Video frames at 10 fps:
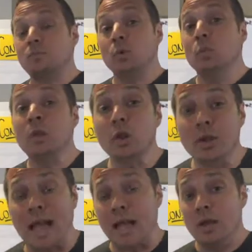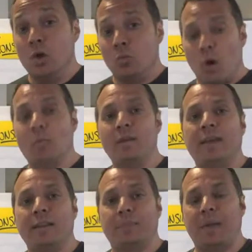we look at what we've
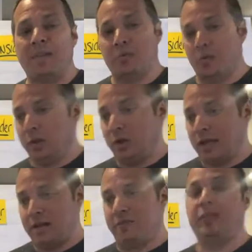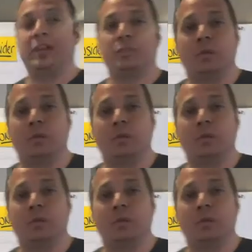had to pay for. We look at inflation.